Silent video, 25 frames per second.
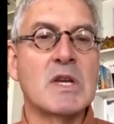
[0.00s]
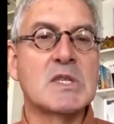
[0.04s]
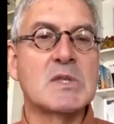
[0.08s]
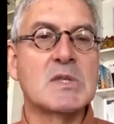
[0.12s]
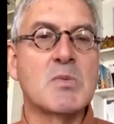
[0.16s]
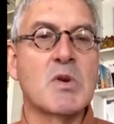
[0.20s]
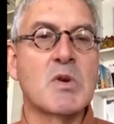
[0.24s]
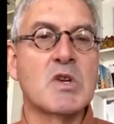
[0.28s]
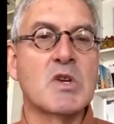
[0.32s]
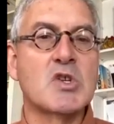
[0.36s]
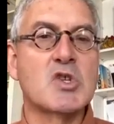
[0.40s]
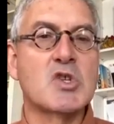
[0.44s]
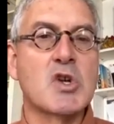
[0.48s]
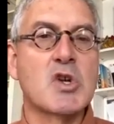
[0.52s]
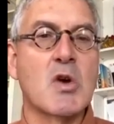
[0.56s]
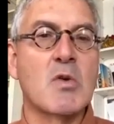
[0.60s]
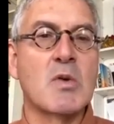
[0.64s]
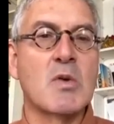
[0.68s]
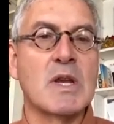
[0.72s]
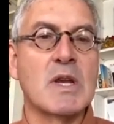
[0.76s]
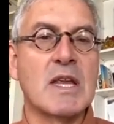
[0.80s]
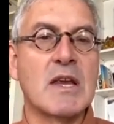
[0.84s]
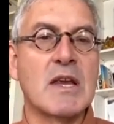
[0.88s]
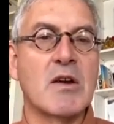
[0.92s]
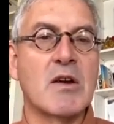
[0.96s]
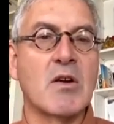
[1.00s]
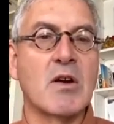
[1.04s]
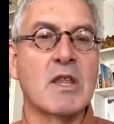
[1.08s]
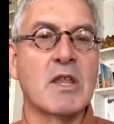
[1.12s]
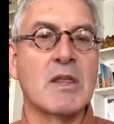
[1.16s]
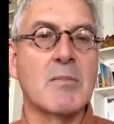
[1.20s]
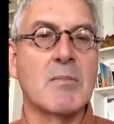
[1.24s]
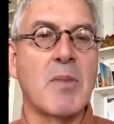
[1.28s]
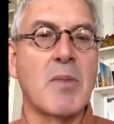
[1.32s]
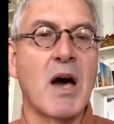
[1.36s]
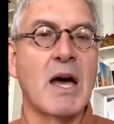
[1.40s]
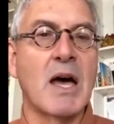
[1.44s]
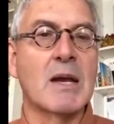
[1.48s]
as we're shown here on
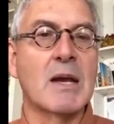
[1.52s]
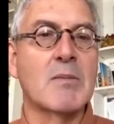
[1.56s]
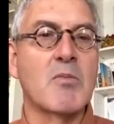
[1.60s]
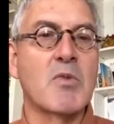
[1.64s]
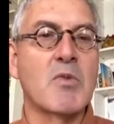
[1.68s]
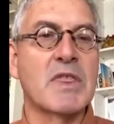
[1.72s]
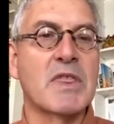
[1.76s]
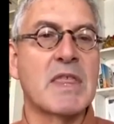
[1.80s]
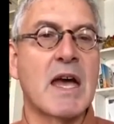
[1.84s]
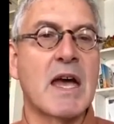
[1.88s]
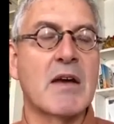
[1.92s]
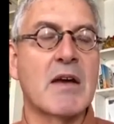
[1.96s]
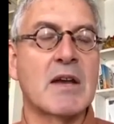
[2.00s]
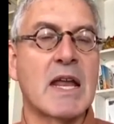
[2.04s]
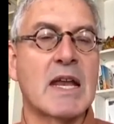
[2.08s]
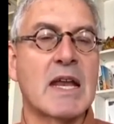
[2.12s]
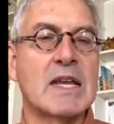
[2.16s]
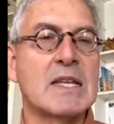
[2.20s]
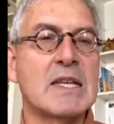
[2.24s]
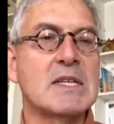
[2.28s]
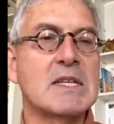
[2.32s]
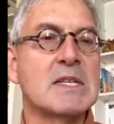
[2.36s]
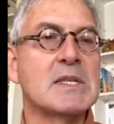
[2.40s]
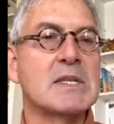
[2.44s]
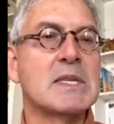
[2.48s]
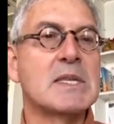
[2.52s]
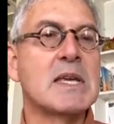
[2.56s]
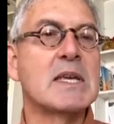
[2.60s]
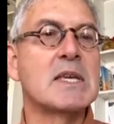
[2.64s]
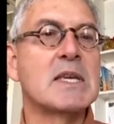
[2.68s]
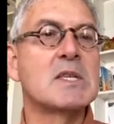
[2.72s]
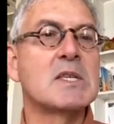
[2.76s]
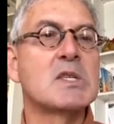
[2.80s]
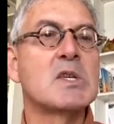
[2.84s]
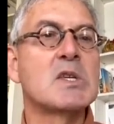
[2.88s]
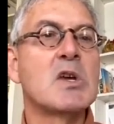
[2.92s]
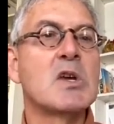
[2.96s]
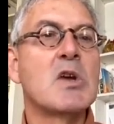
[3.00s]
the bottom, without any
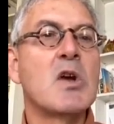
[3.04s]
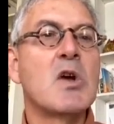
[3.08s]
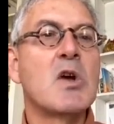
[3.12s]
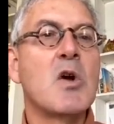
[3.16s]
disease,